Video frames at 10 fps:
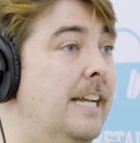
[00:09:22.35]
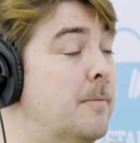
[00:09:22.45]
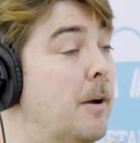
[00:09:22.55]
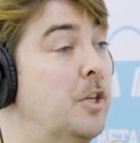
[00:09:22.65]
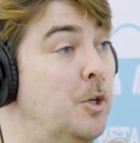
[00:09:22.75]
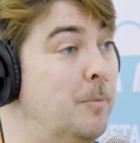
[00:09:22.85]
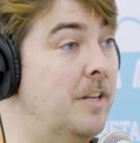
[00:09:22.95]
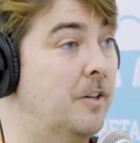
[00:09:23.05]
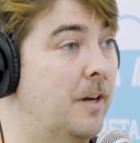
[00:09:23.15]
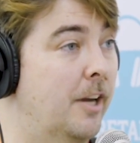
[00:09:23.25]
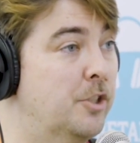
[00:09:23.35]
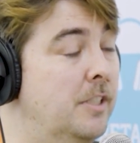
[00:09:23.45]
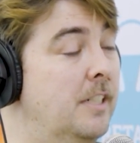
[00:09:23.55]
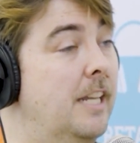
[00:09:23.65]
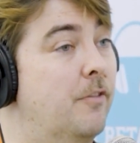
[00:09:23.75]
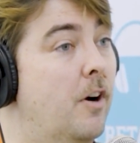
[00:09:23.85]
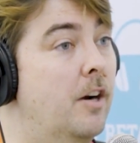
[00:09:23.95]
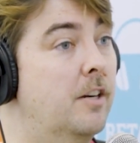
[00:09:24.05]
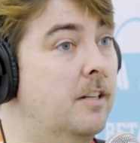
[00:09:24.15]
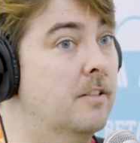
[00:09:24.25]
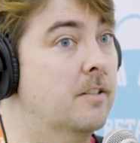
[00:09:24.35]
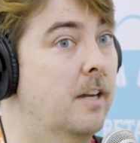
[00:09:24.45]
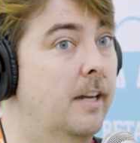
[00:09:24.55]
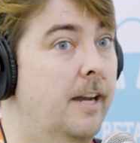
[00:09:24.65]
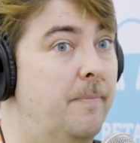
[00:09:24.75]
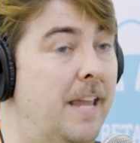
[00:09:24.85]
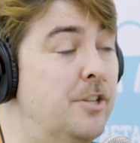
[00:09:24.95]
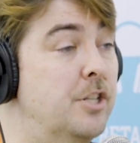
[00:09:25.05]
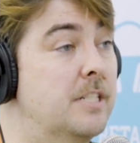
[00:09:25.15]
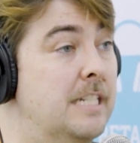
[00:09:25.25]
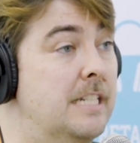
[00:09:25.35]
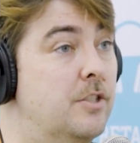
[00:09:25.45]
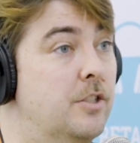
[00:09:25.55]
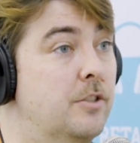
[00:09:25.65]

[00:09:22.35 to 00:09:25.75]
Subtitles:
It's about human interaction. If our pirates need